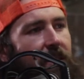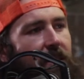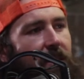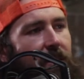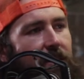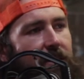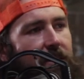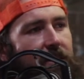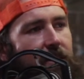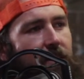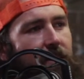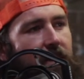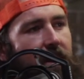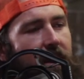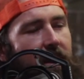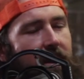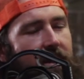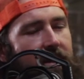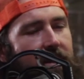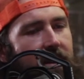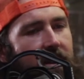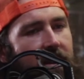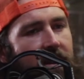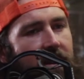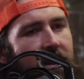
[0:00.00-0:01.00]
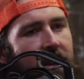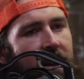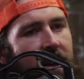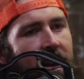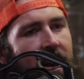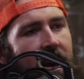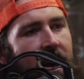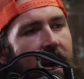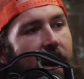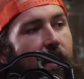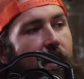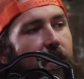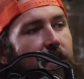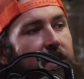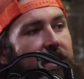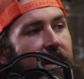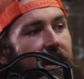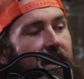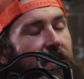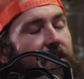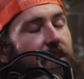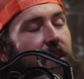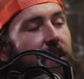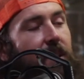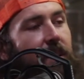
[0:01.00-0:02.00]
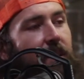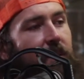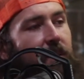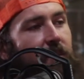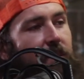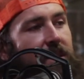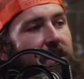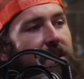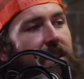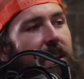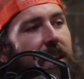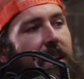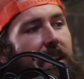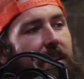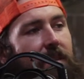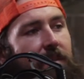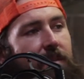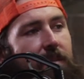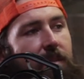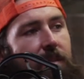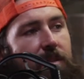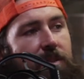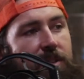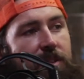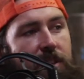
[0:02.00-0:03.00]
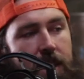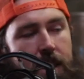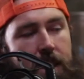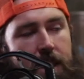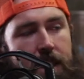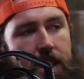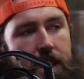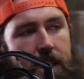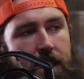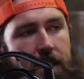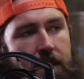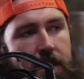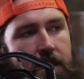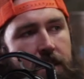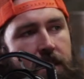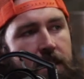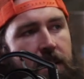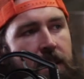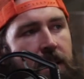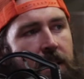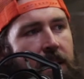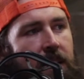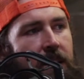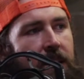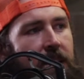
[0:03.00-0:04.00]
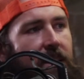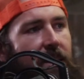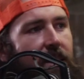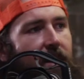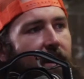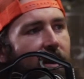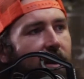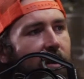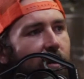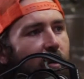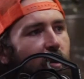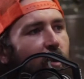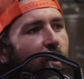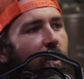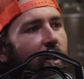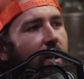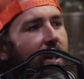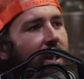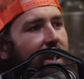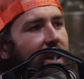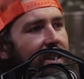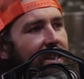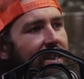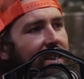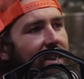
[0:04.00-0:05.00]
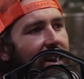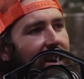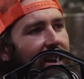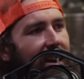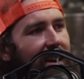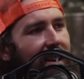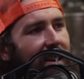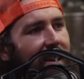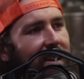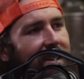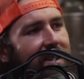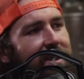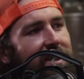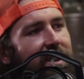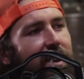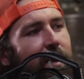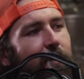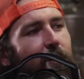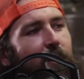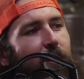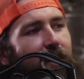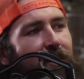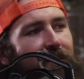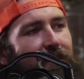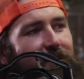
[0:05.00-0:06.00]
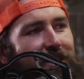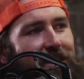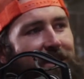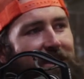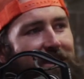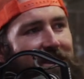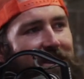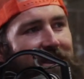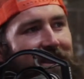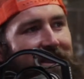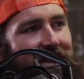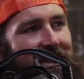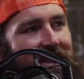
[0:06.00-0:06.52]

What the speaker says: You learn some things, and I was actually mistaken for Jesus, or at least a symbol of Jesus.